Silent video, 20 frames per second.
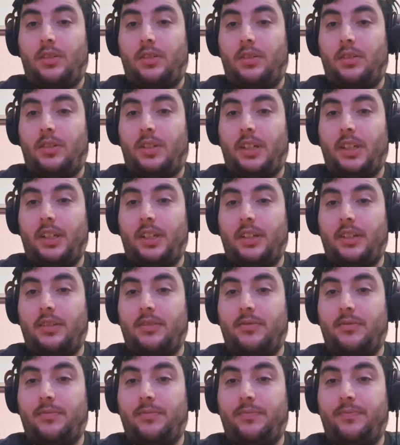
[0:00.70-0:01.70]
Okay,
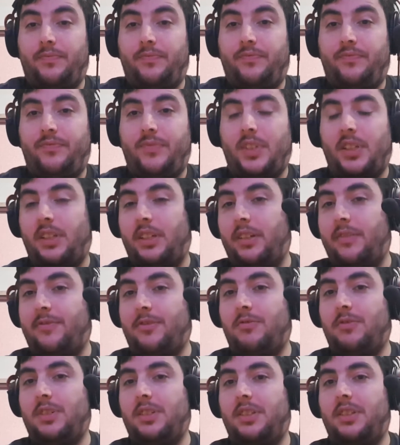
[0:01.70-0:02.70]

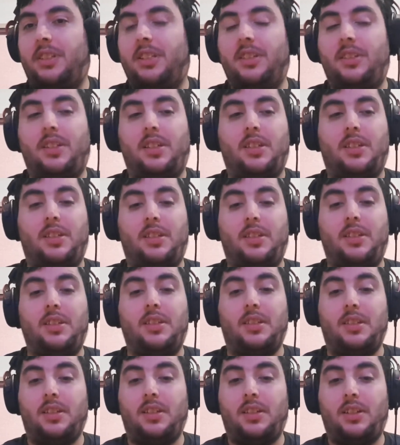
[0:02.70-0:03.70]
everyone, this
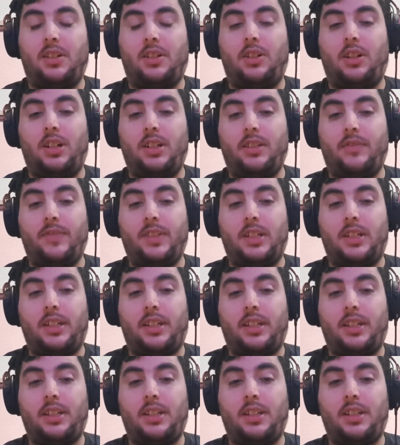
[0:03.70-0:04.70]
is kind of
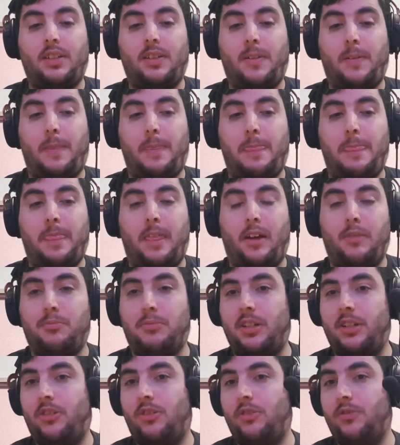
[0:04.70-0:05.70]
like
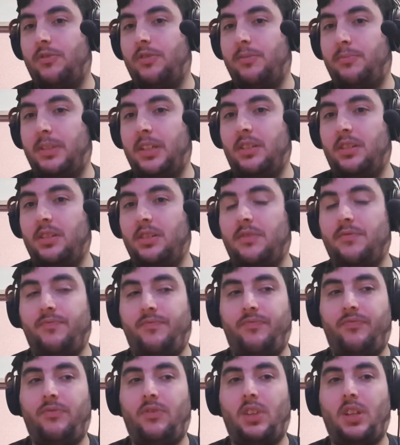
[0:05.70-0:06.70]
my own opinion
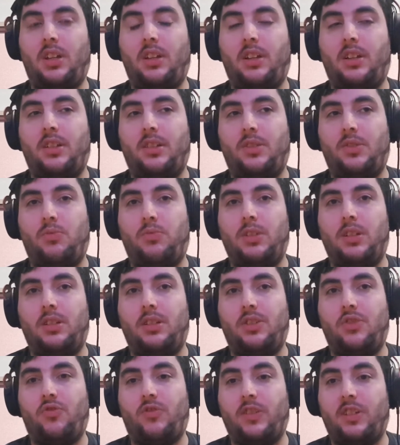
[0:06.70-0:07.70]
as well
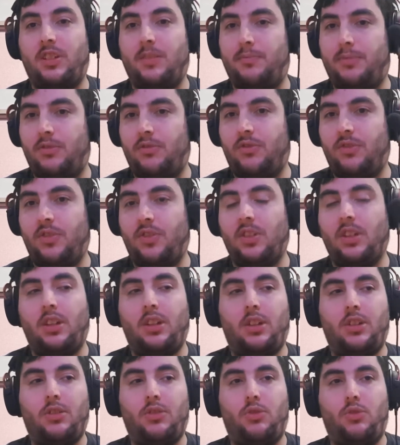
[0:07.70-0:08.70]
as a response
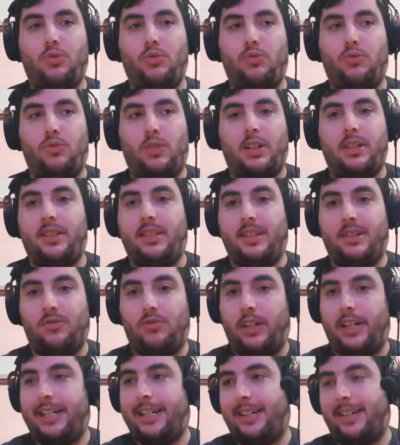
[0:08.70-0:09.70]
to Adel
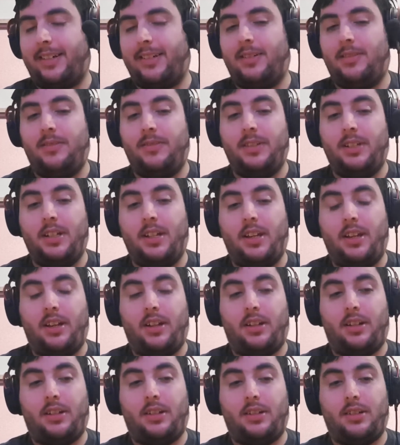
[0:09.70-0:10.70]

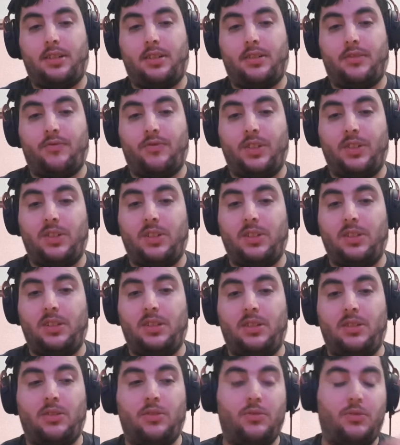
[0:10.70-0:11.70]
Aka,
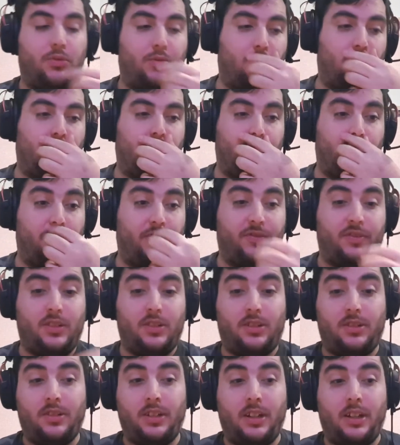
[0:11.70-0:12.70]
recently, who I do
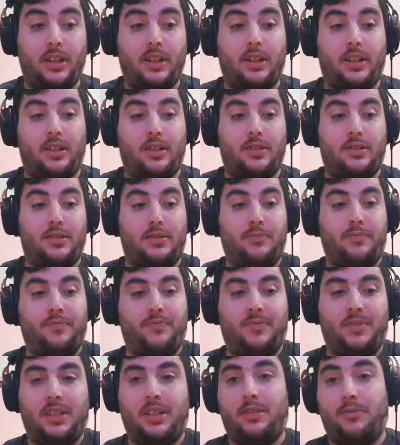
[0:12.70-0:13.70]
follow, and
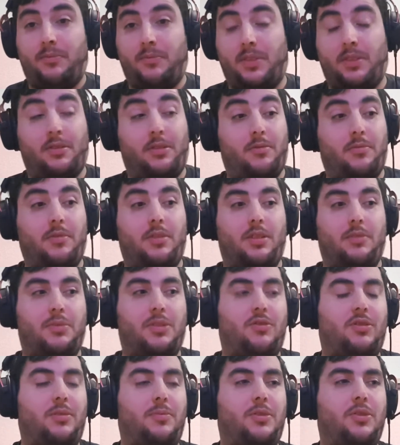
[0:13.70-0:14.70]
am
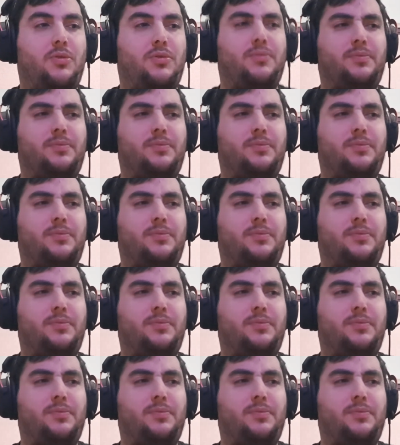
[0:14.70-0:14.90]
subscribed to,